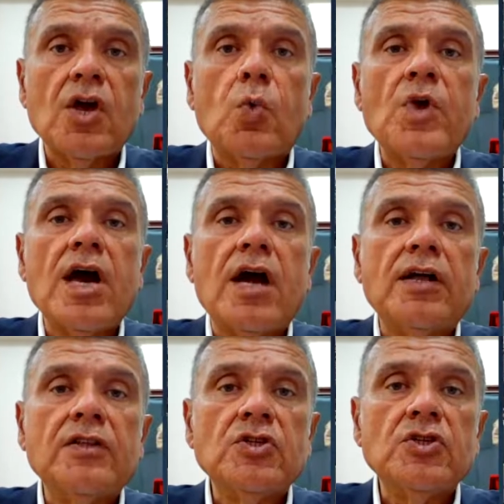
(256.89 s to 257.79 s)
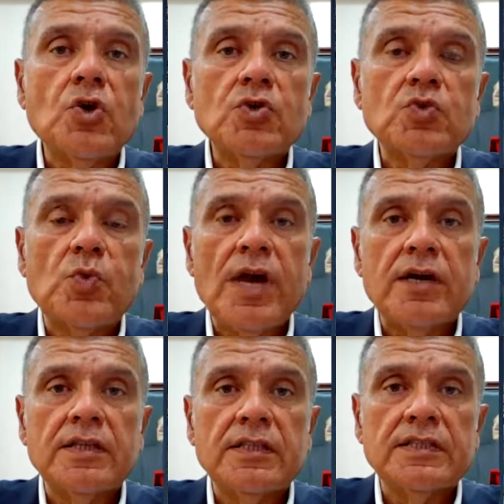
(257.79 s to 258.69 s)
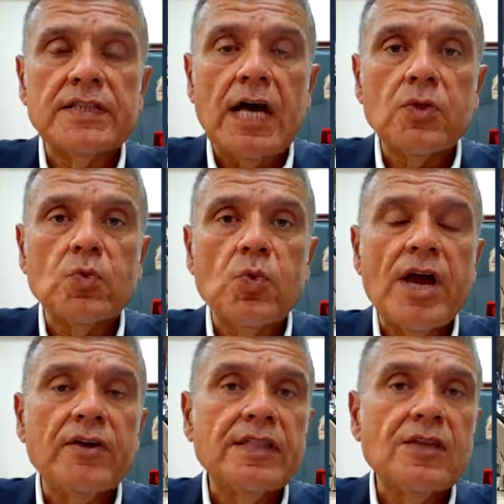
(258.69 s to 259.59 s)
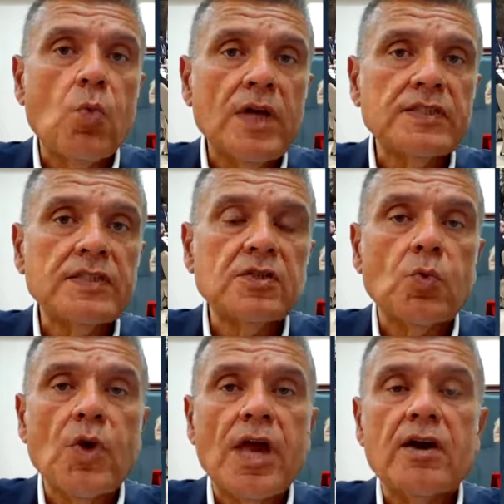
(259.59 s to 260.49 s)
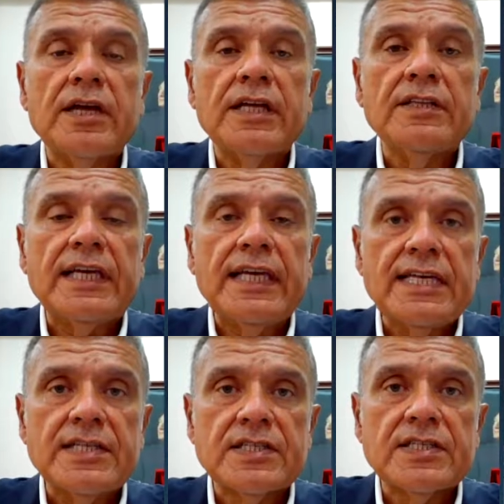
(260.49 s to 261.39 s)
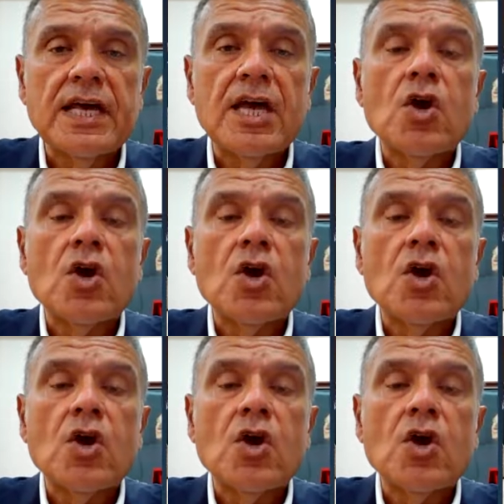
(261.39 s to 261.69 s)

We are in the North, we are in the South, we are in the West, we are in the East.